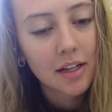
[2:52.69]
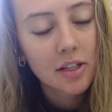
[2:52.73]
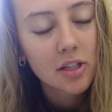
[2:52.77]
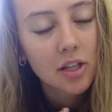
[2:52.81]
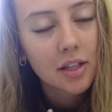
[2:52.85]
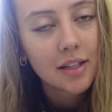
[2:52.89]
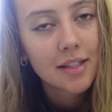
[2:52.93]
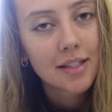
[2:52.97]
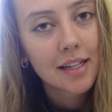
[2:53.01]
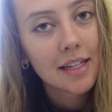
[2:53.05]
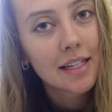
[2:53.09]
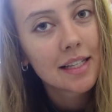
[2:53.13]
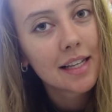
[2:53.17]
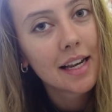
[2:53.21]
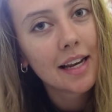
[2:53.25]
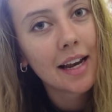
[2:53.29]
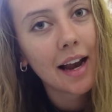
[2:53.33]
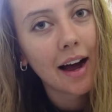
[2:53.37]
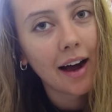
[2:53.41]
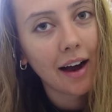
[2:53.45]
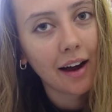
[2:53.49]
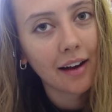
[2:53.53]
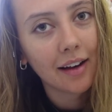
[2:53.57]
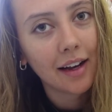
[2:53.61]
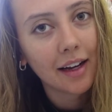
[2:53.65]
So the seasoning
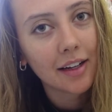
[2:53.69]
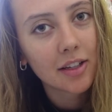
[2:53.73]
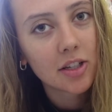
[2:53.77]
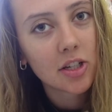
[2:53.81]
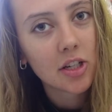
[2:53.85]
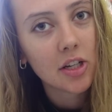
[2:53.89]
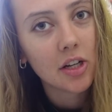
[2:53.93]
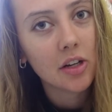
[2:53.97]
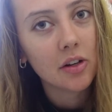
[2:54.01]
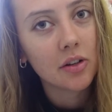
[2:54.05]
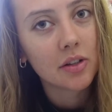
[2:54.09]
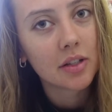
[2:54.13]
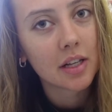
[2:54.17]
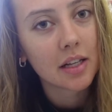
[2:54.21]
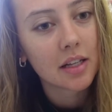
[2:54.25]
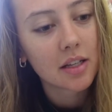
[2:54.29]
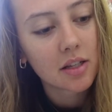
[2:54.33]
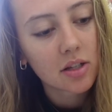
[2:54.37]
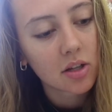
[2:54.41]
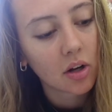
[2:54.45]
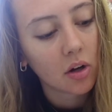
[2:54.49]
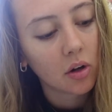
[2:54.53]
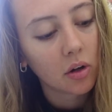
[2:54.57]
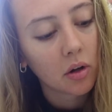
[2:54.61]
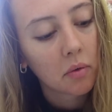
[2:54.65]
I like to use is
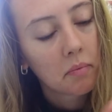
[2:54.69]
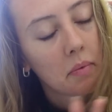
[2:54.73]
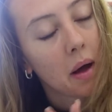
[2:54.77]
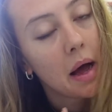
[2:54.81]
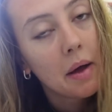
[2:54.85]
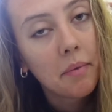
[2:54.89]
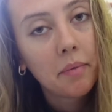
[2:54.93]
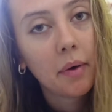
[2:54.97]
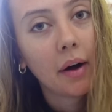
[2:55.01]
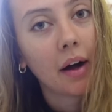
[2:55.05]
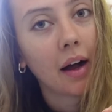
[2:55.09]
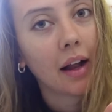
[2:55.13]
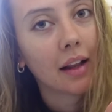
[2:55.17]
salt, pepper,